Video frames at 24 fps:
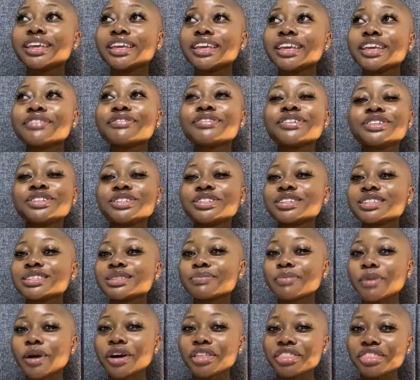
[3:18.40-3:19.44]
even
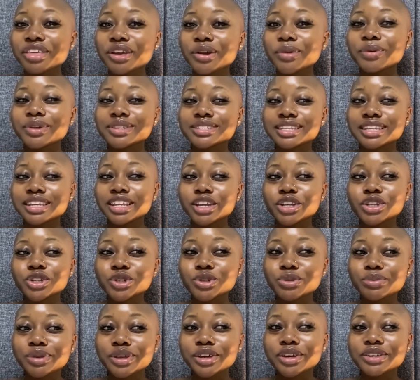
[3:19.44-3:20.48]
just bathing was an
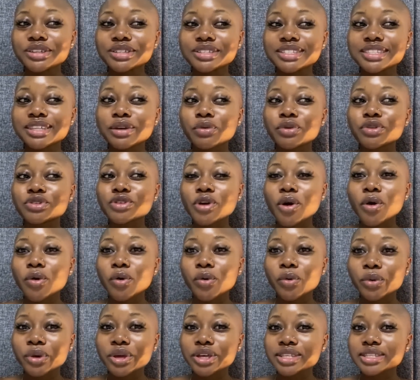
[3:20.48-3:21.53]
issue because there was
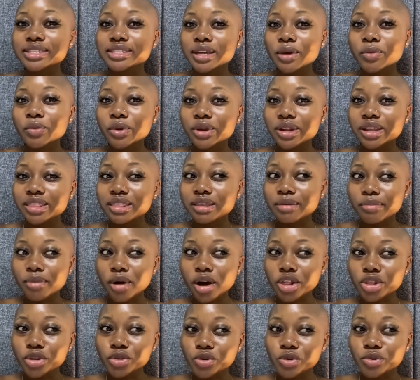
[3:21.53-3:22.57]
always someone in the
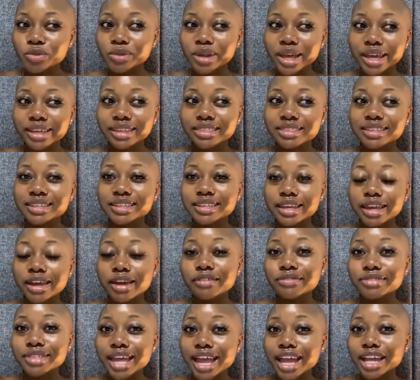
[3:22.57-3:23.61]
bathroom. Like the day
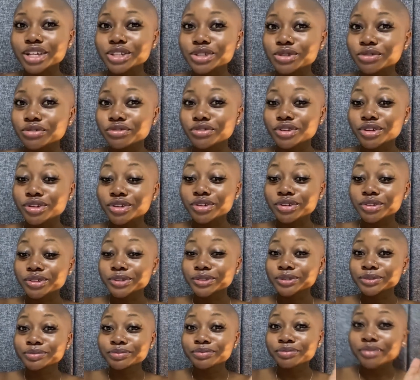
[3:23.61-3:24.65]
of the actual
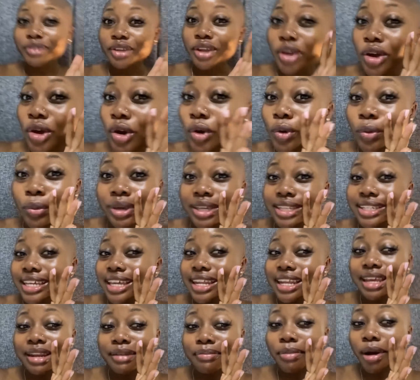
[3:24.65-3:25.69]
funeral, we
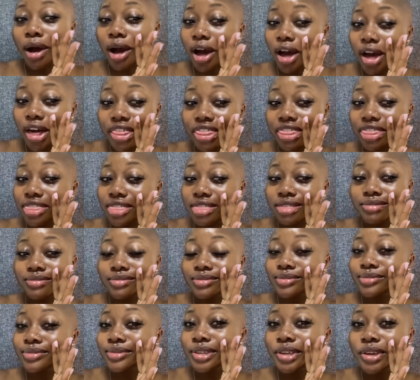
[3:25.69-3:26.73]
didn't bath.
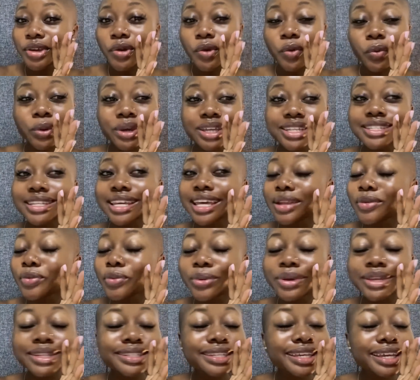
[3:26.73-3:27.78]
We did,
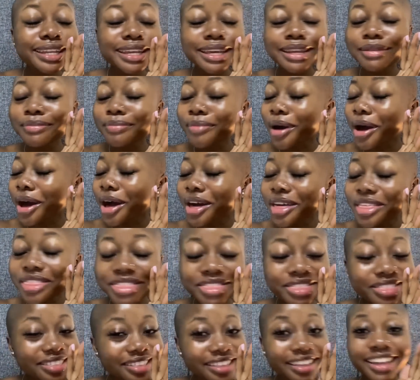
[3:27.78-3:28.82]
we didn't bath.